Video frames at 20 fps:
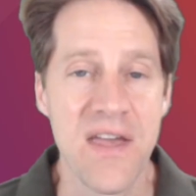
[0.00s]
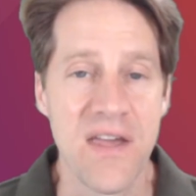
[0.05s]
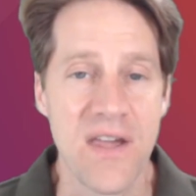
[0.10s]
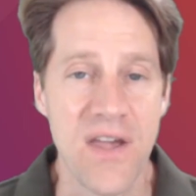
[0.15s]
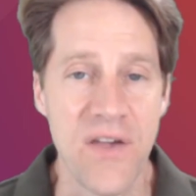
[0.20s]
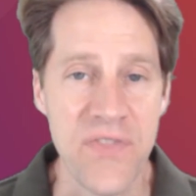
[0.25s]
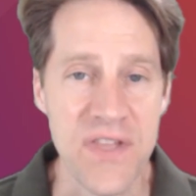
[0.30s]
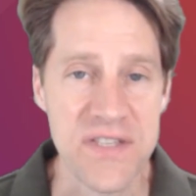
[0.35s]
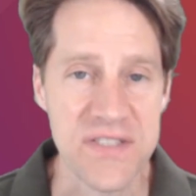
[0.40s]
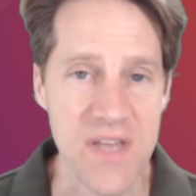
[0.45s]

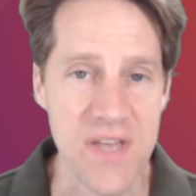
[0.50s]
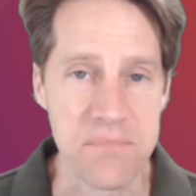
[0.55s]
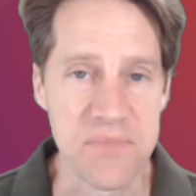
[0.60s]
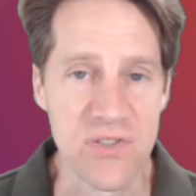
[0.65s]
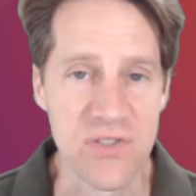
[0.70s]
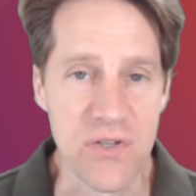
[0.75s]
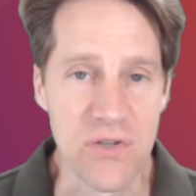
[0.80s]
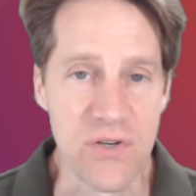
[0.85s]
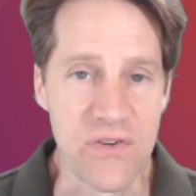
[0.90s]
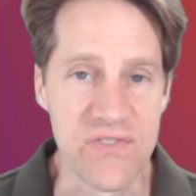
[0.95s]
In this
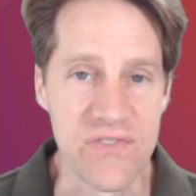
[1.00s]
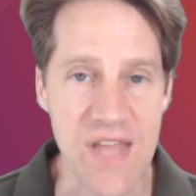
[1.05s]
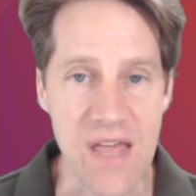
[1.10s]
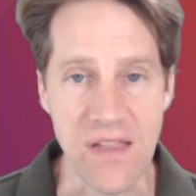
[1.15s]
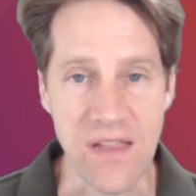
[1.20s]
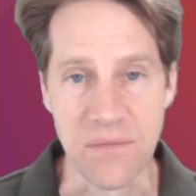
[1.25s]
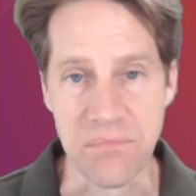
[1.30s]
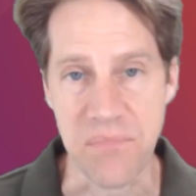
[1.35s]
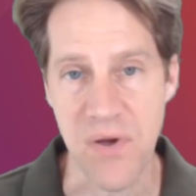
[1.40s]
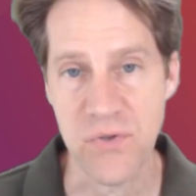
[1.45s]
episode of
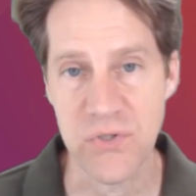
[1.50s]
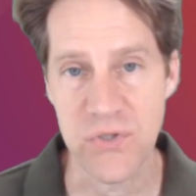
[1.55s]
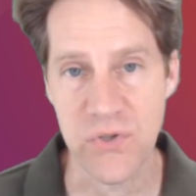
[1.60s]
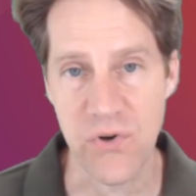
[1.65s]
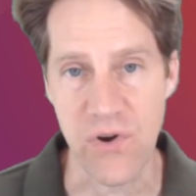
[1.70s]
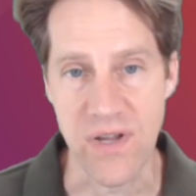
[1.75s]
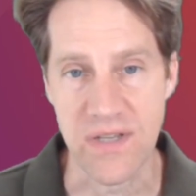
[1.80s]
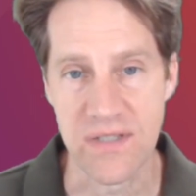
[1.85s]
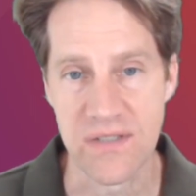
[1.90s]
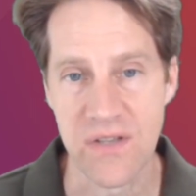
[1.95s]
Scaling
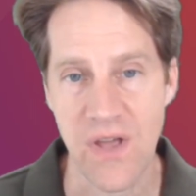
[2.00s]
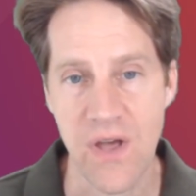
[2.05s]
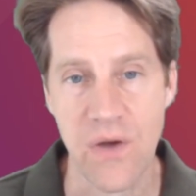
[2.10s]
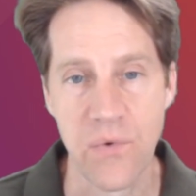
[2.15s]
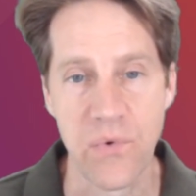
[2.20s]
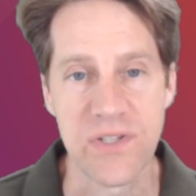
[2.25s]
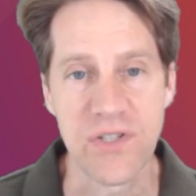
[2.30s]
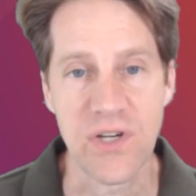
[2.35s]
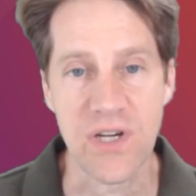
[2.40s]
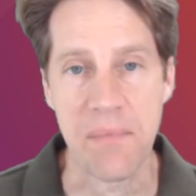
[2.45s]
Postgres,
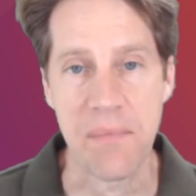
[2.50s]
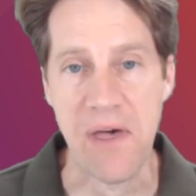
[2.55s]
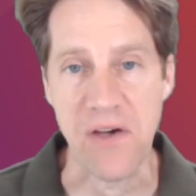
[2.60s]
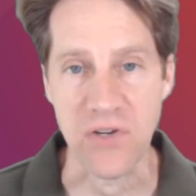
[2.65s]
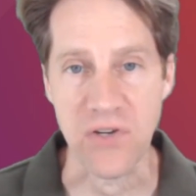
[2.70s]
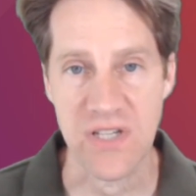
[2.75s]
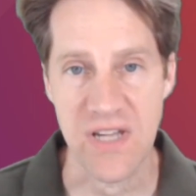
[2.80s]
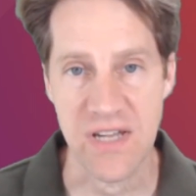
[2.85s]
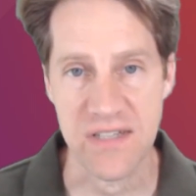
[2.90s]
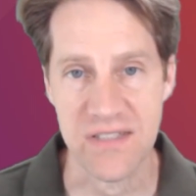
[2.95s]
we talk
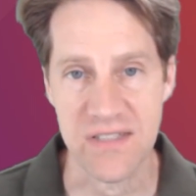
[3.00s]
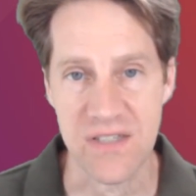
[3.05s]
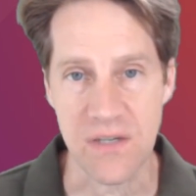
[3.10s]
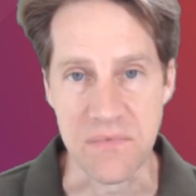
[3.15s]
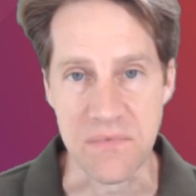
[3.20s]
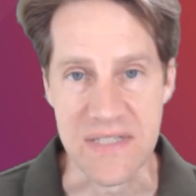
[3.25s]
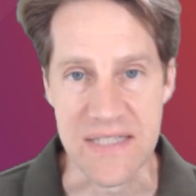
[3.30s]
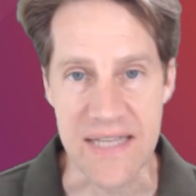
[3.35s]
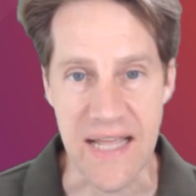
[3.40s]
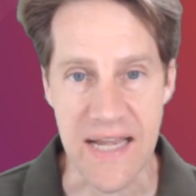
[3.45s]
about
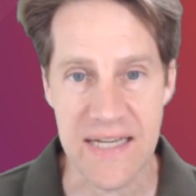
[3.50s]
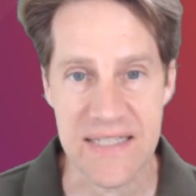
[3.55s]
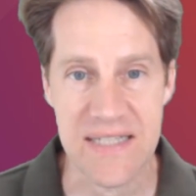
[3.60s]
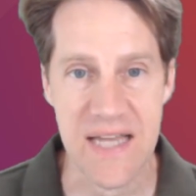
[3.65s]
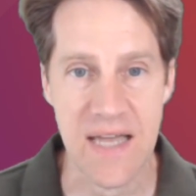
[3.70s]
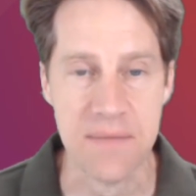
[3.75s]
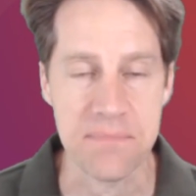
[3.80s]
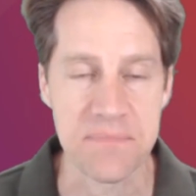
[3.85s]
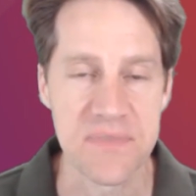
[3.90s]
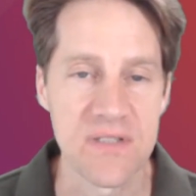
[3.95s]
custom data
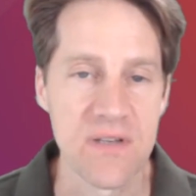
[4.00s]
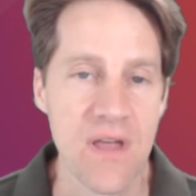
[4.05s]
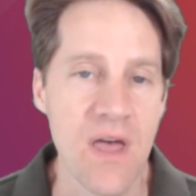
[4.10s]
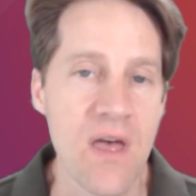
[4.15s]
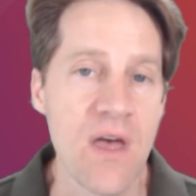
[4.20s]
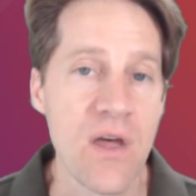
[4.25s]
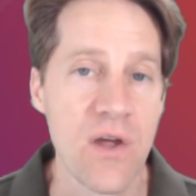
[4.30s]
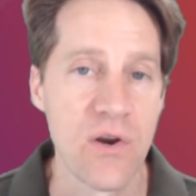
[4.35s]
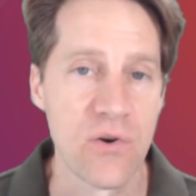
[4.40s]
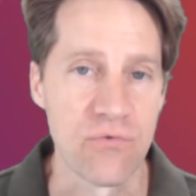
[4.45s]
types,
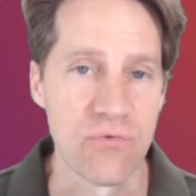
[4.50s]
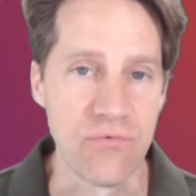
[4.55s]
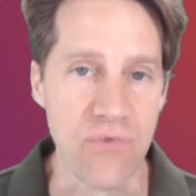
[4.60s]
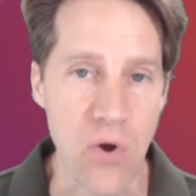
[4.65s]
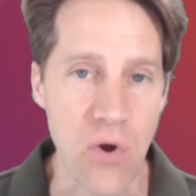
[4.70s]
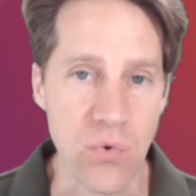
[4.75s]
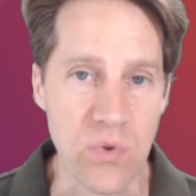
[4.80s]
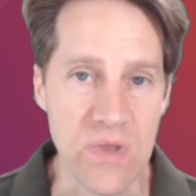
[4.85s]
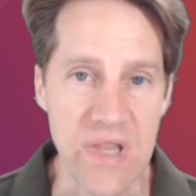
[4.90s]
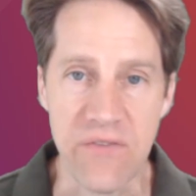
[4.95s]

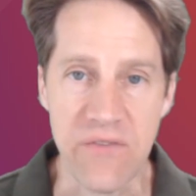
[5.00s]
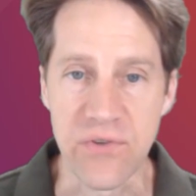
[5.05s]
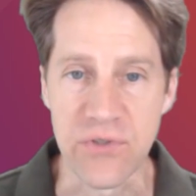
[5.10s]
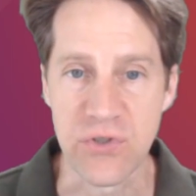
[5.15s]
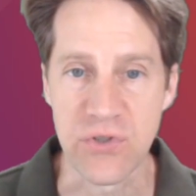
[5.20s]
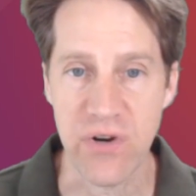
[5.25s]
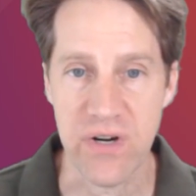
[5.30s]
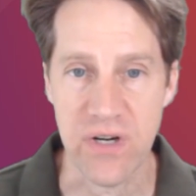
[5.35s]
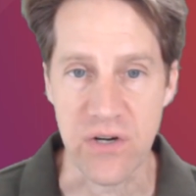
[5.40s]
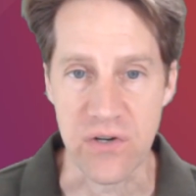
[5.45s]
row-level
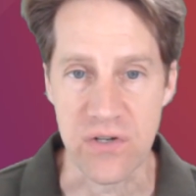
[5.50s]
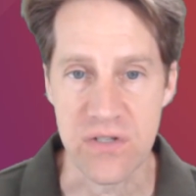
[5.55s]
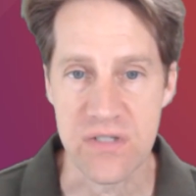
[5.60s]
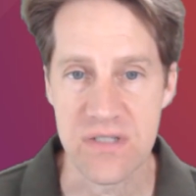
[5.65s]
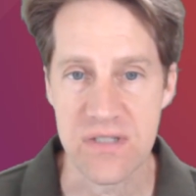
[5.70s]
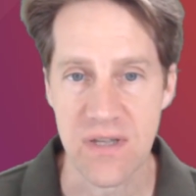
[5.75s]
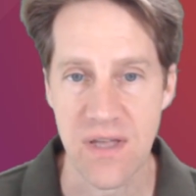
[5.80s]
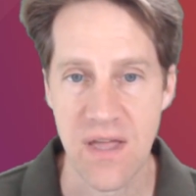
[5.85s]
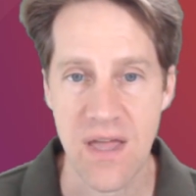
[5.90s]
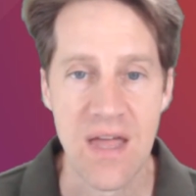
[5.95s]

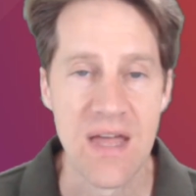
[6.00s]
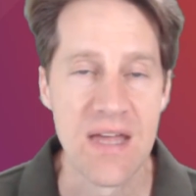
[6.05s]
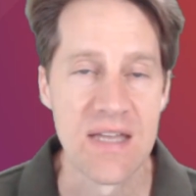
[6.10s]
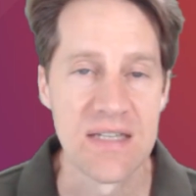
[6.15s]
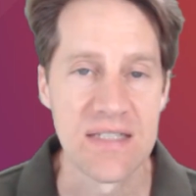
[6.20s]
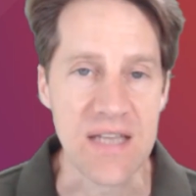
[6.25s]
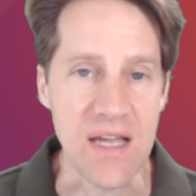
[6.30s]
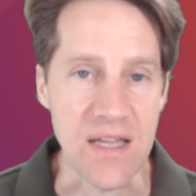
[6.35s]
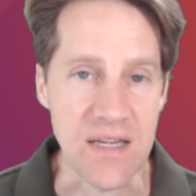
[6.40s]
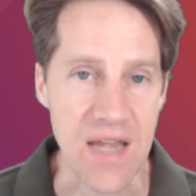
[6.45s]
triggers,
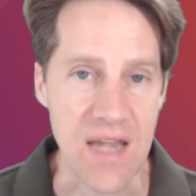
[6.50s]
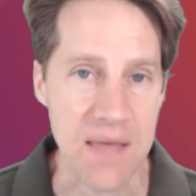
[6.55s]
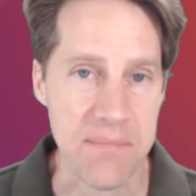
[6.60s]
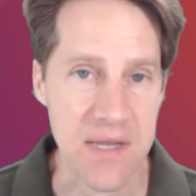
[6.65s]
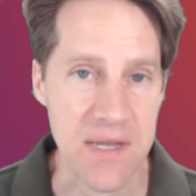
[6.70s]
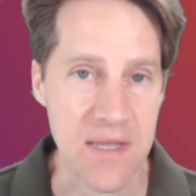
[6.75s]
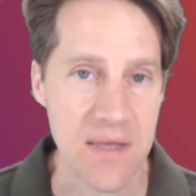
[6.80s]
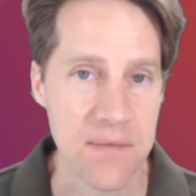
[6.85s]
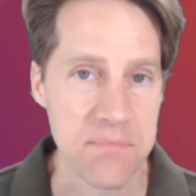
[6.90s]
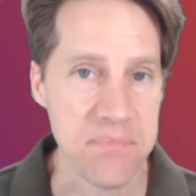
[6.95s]

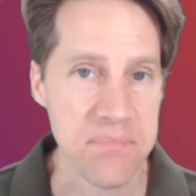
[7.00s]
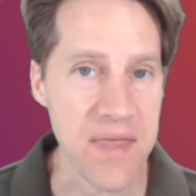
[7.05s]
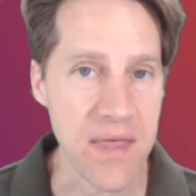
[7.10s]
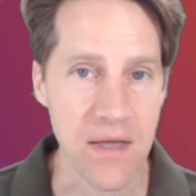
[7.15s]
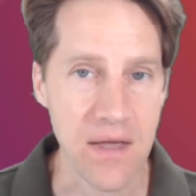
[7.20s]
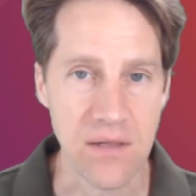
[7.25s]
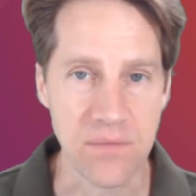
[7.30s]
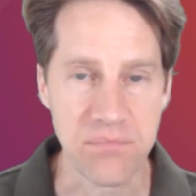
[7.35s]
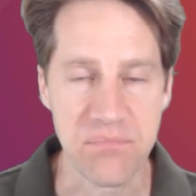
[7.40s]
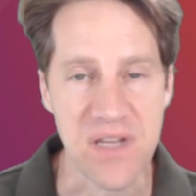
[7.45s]
dynamic P
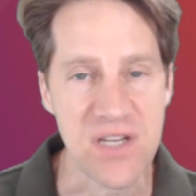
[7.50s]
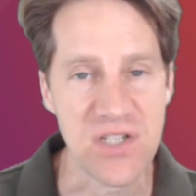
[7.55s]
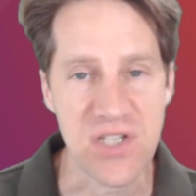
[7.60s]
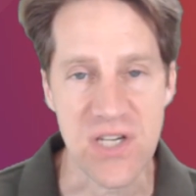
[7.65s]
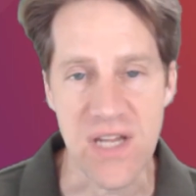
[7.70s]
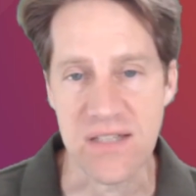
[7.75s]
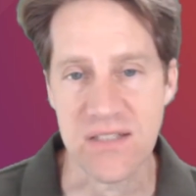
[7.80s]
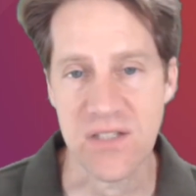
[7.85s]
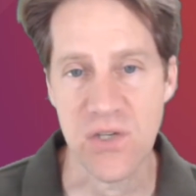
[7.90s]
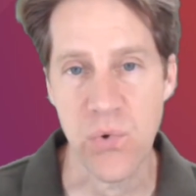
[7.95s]
L P
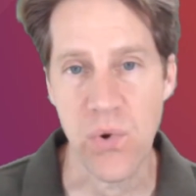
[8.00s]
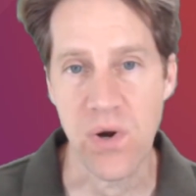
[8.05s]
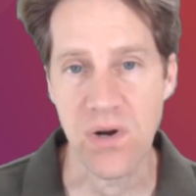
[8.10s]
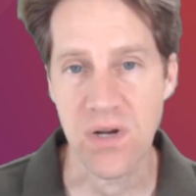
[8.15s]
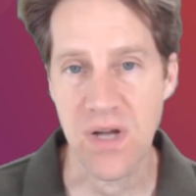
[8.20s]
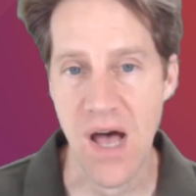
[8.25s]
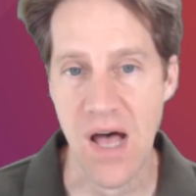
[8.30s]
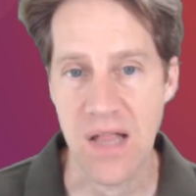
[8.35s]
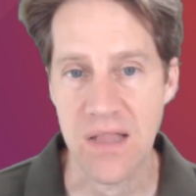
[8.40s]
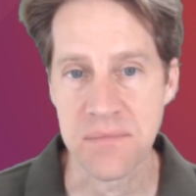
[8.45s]
g S Q L
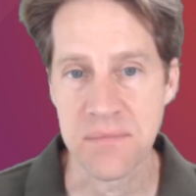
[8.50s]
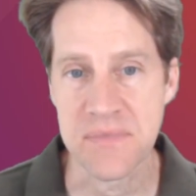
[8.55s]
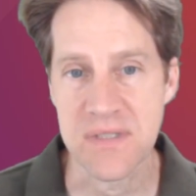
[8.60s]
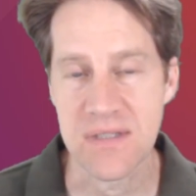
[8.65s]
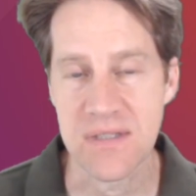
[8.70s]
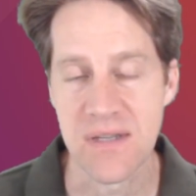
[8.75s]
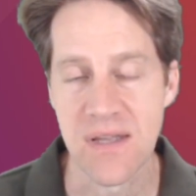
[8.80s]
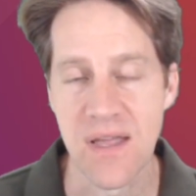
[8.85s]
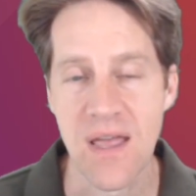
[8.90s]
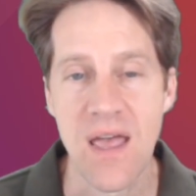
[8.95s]

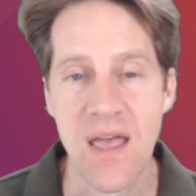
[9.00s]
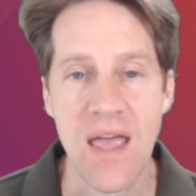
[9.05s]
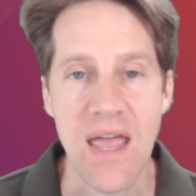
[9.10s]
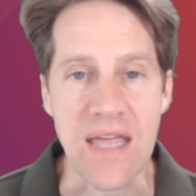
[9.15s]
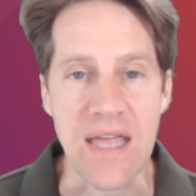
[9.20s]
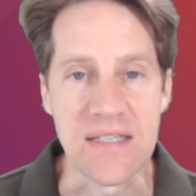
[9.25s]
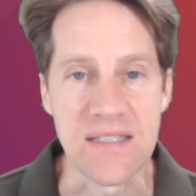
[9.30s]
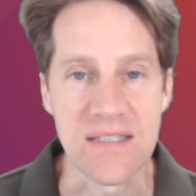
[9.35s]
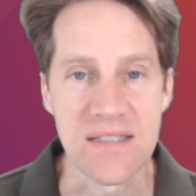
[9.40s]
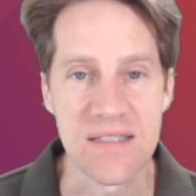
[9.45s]
columns,
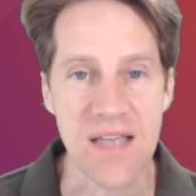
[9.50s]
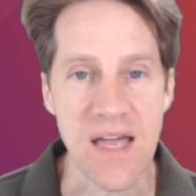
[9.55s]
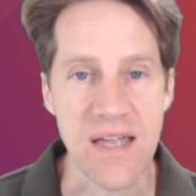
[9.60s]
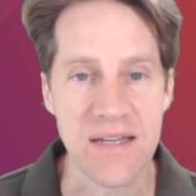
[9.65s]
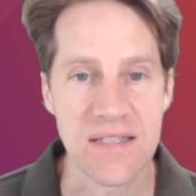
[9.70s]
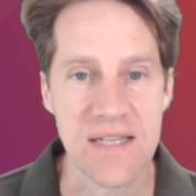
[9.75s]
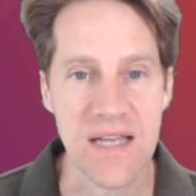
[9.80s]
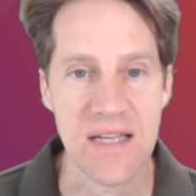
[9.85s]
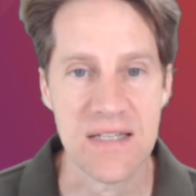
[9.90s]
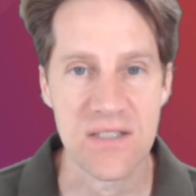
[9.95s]
and
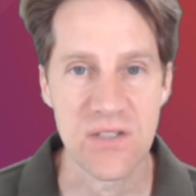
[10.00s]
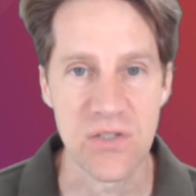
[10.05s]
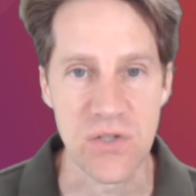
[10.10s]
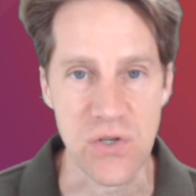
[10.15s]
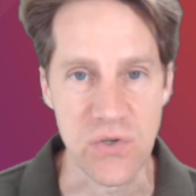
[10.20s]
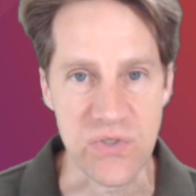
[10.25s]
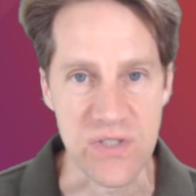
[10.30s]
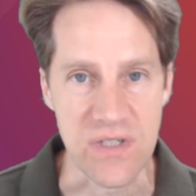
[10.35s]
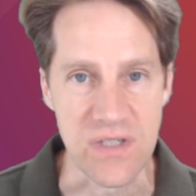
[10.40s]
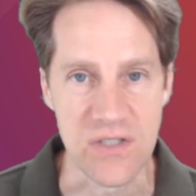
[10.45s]
citext
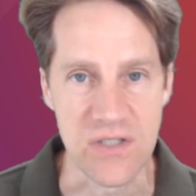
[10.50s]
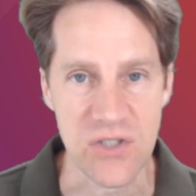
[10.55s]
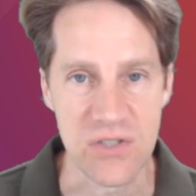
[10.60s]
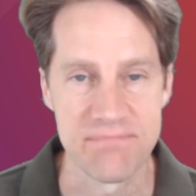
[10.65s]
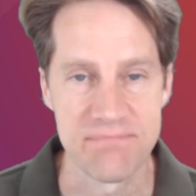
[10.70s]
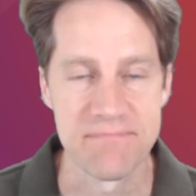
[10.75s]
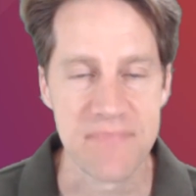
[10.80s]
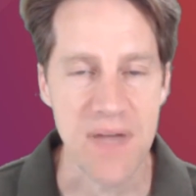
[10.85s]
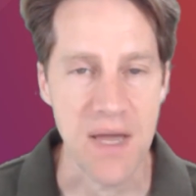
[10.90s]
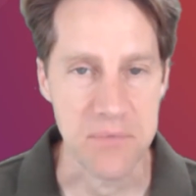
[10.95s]
usage.